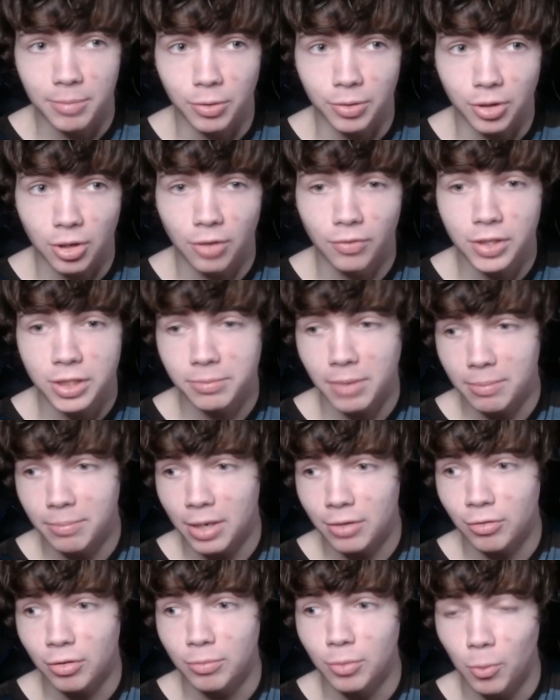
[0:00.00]
I'm doing all of this in
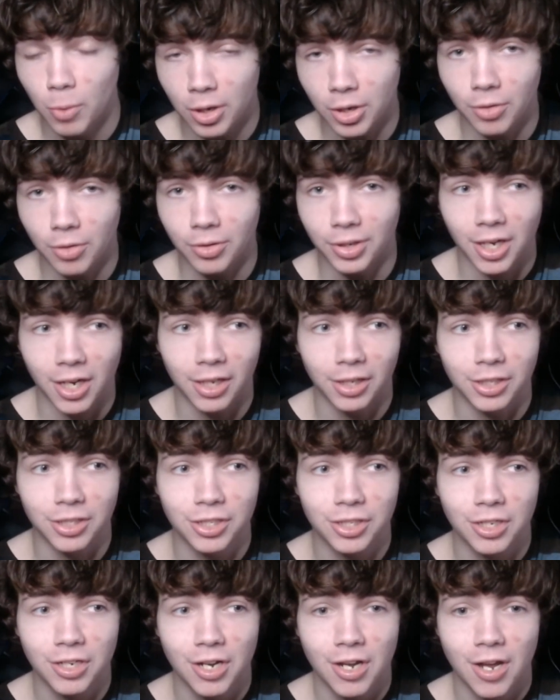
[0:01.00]
my bedroom while going to
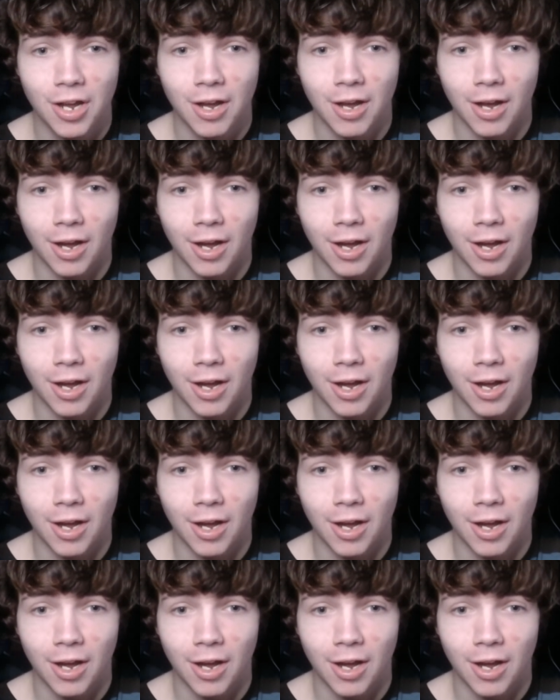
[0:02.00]
college.